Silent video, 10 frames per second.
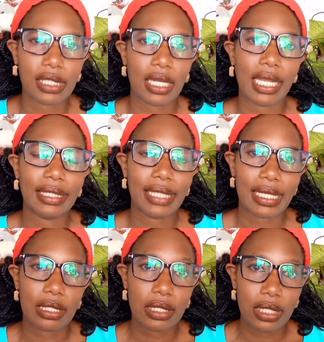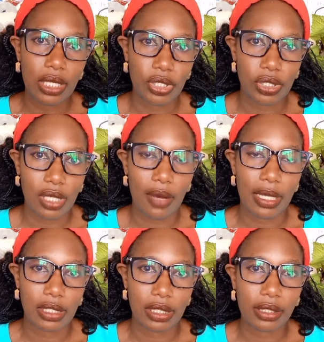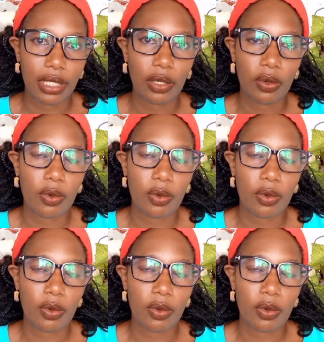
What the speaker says: Let us teach our children